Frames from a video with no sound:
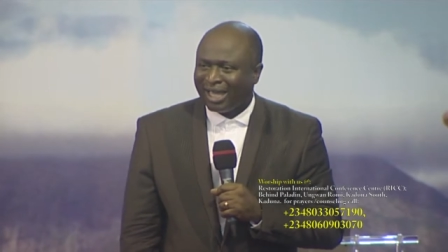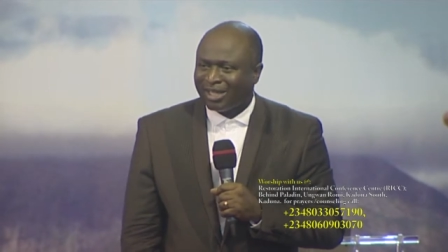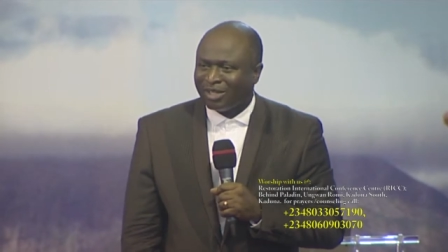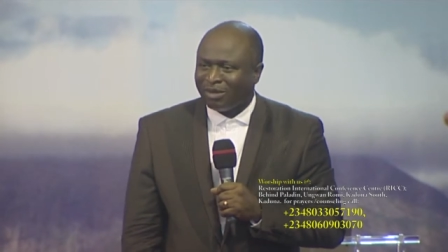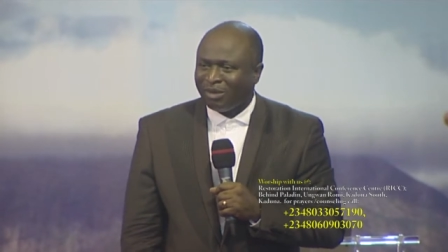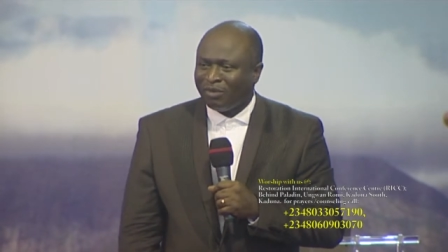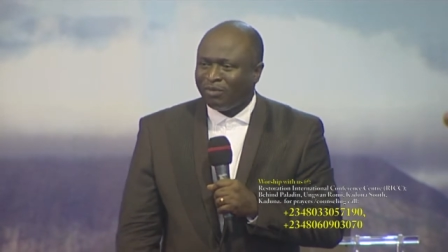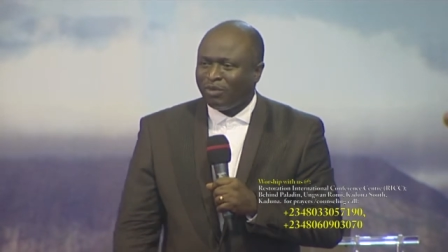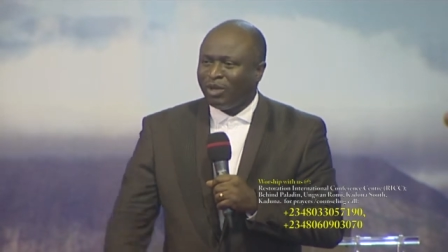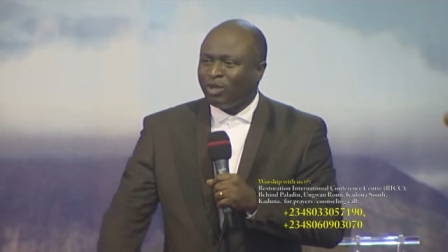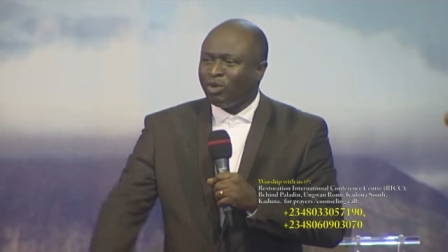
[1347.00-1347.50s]

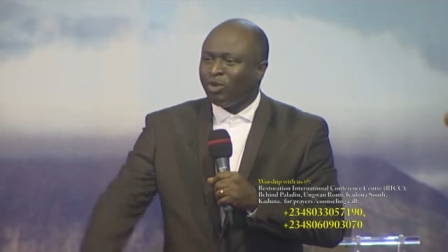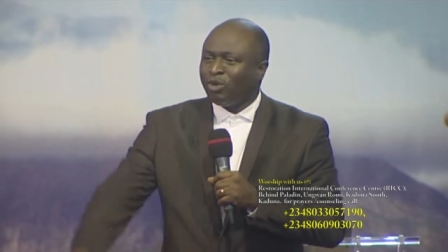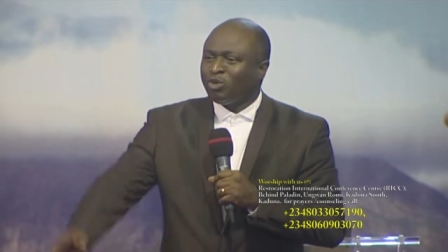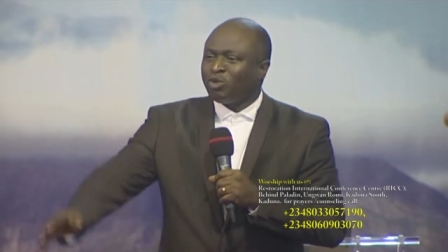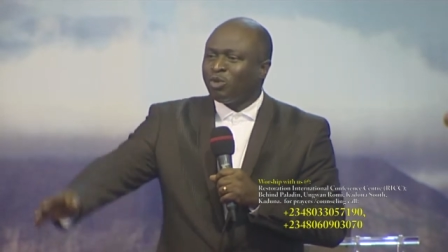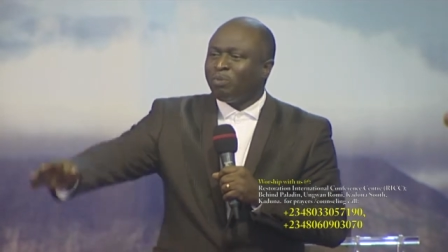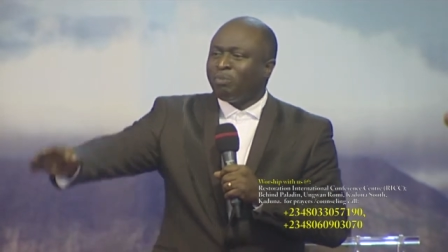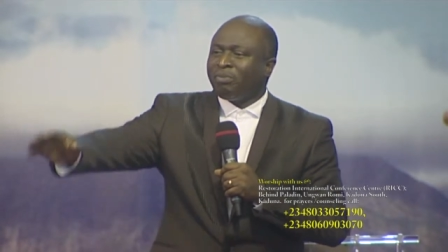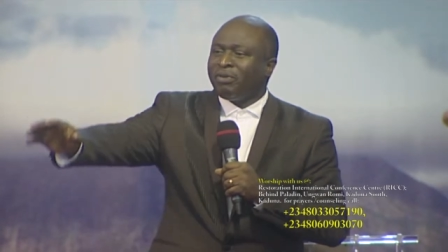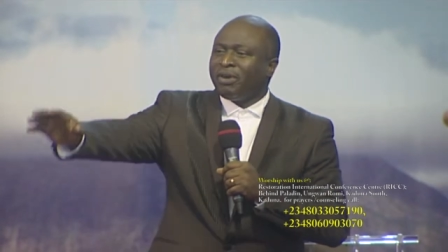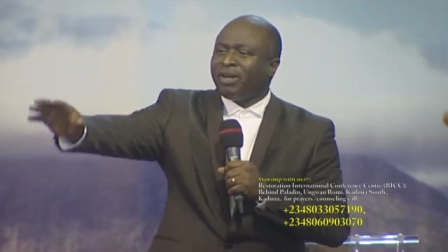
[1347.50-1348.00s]
Some of you, when you want
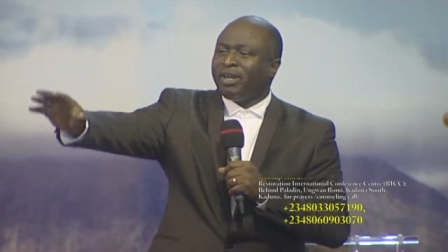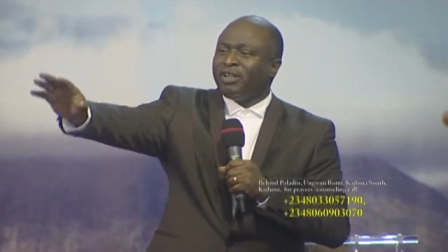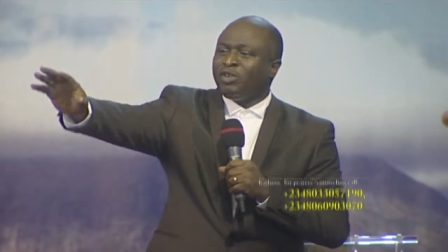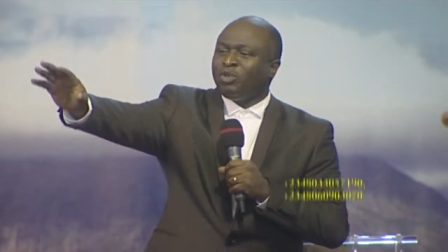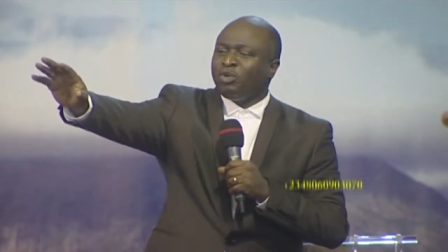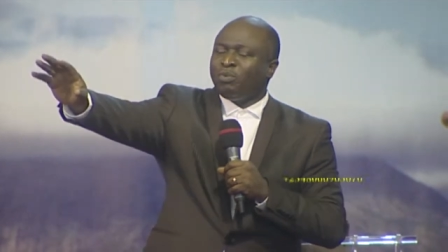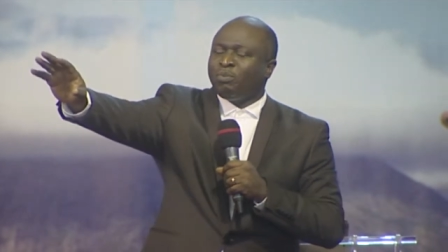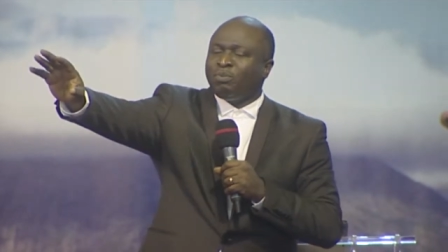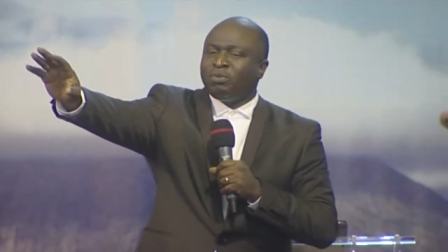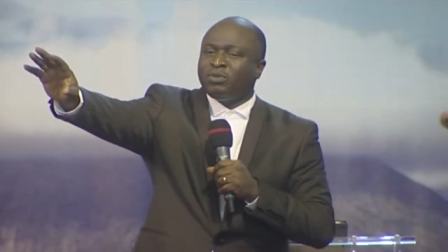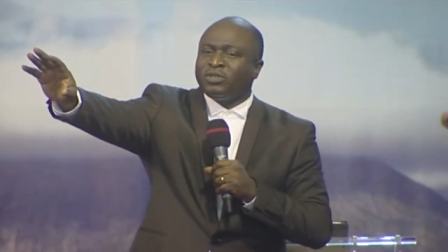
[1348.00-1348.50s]
to pray,
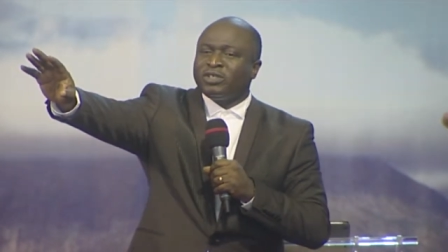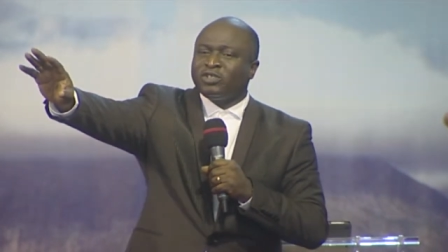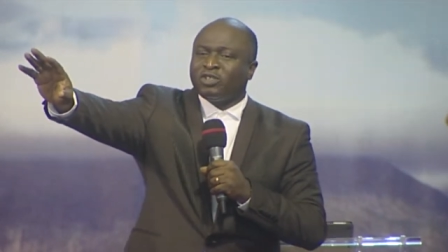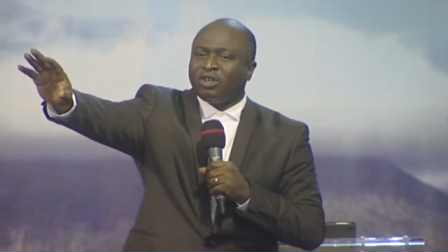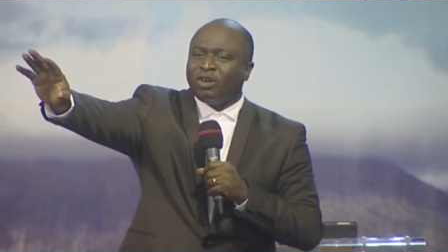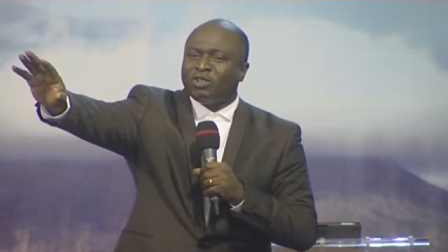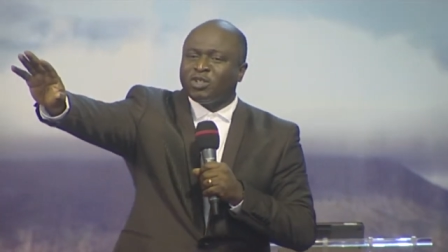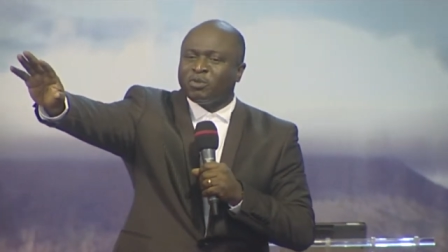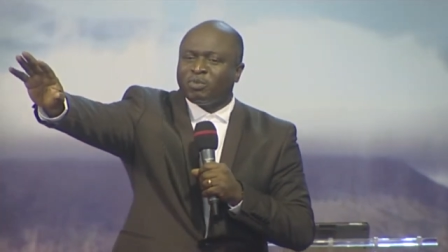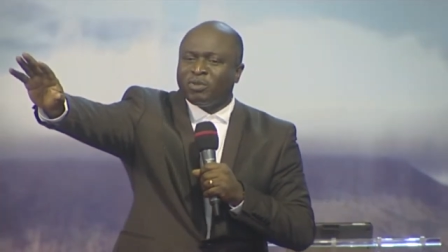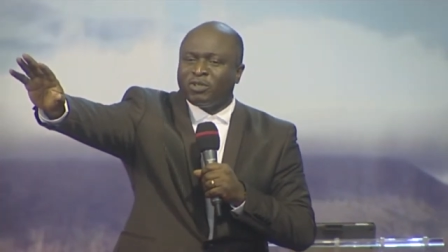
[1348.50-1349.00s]
you put
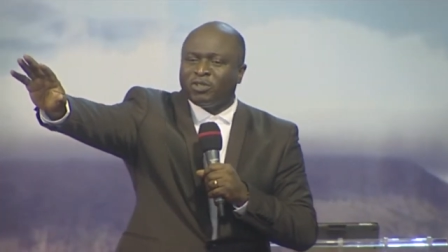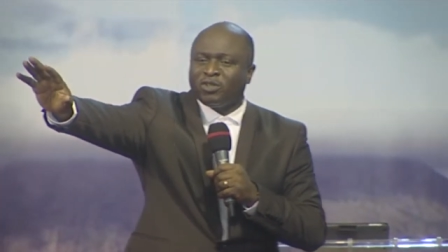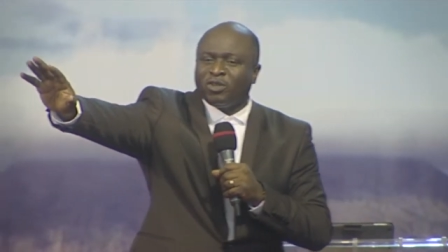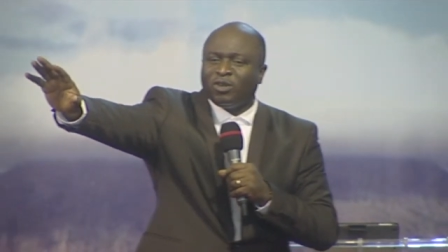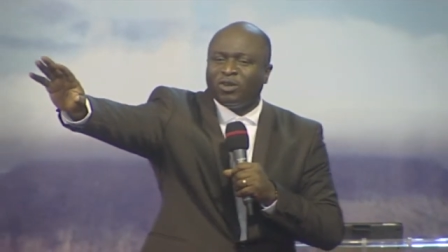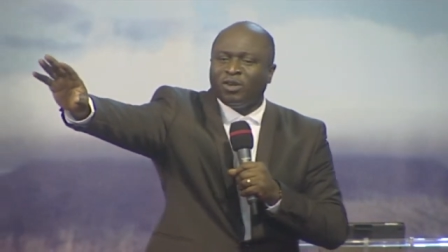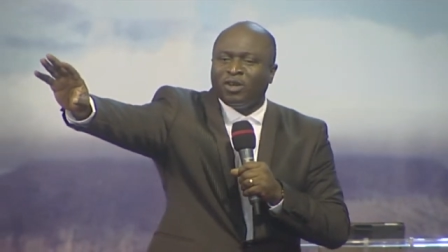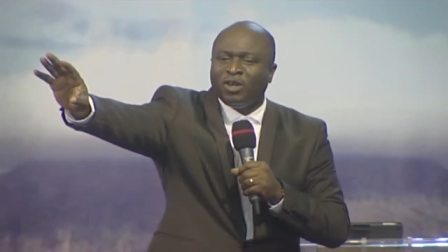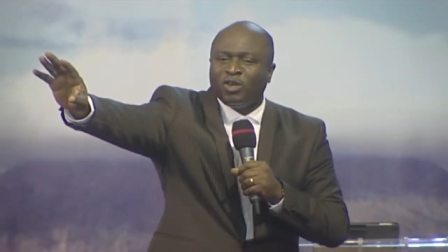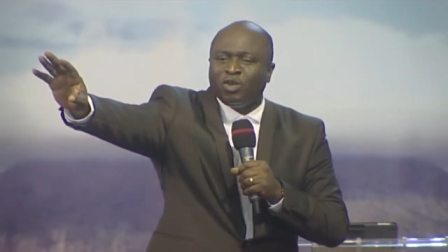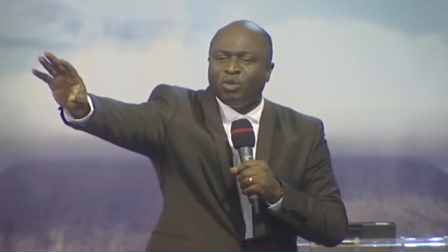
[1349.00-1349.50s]
someone's picture,
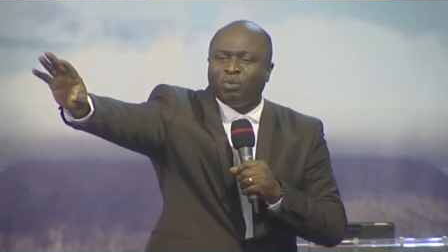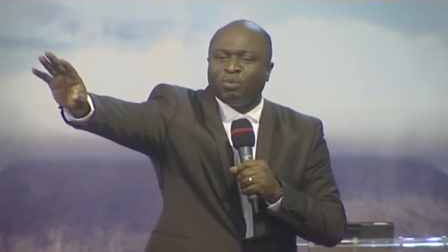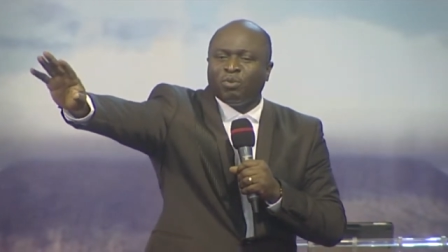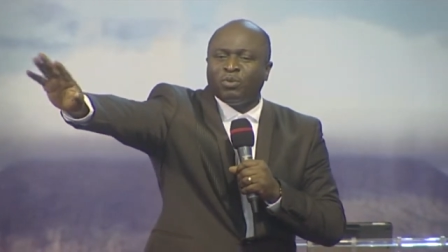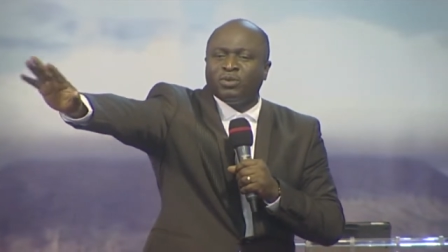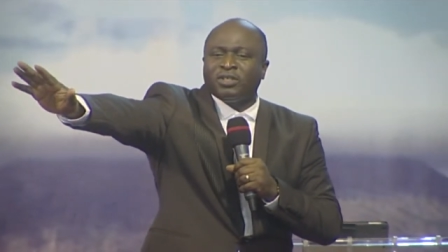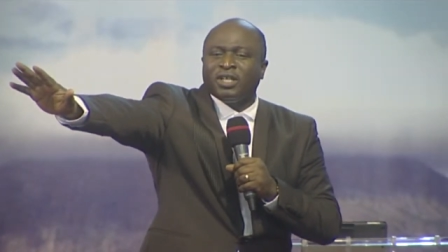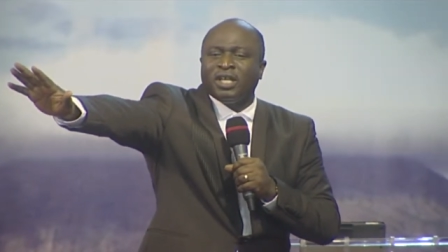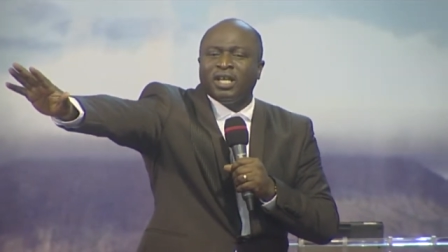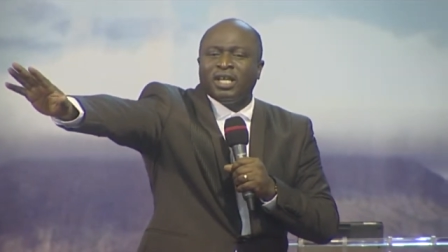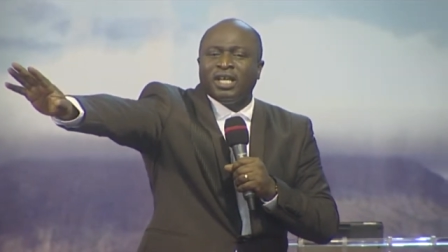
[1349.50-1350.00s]
you
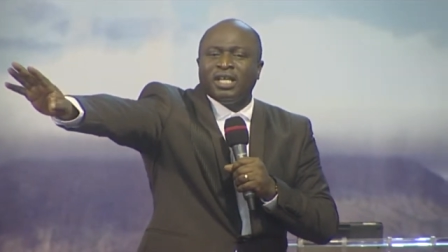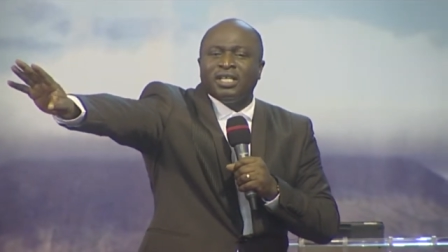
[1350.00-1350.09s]
put,